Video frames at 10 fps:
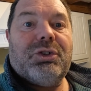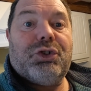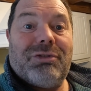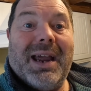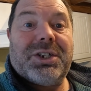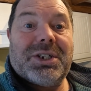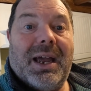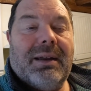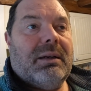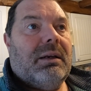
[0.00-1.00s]

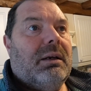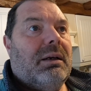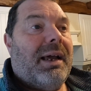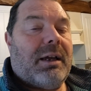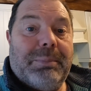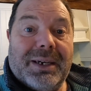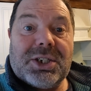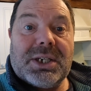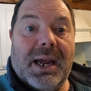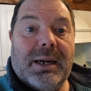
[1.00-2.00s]
dresser, like a big
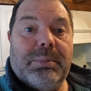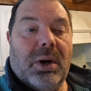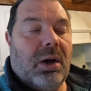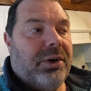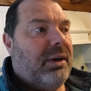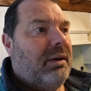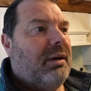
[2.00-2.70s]
sideboard.